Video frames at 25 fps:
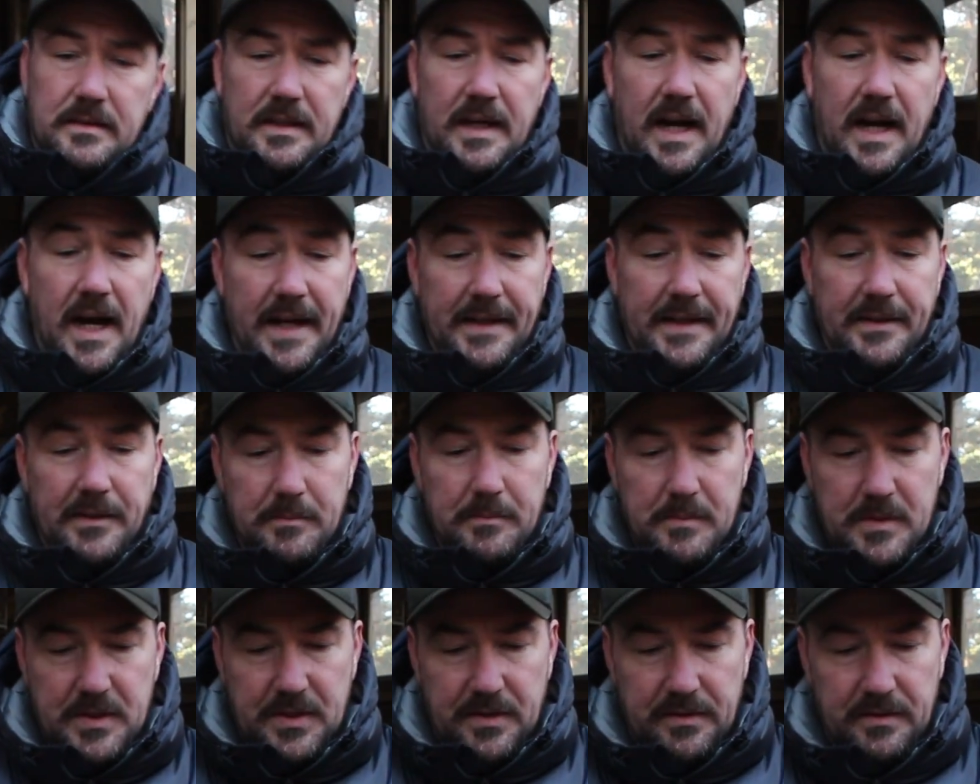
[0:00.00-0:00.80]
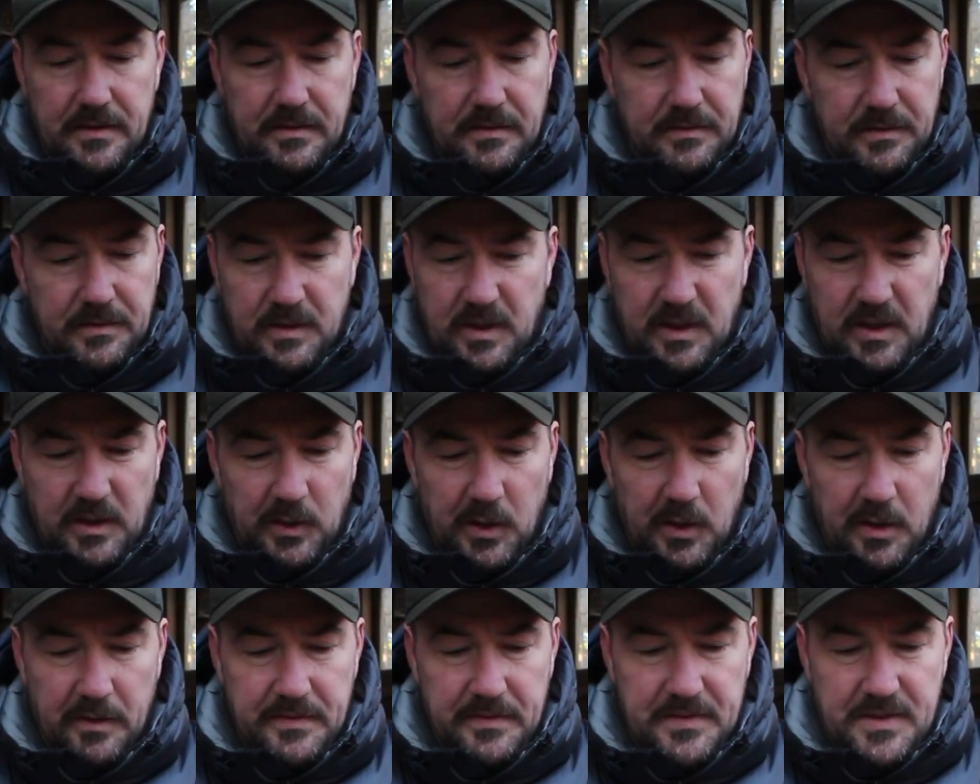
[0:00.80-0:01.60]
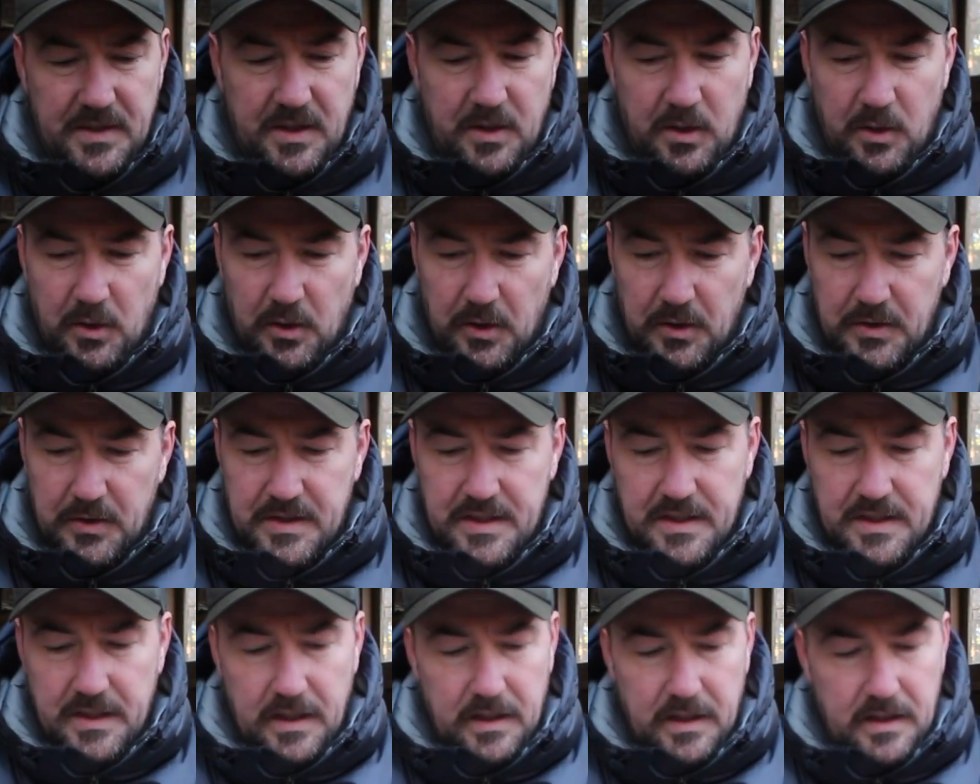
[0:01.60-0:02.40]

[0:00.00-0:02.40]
items, gloves, coats.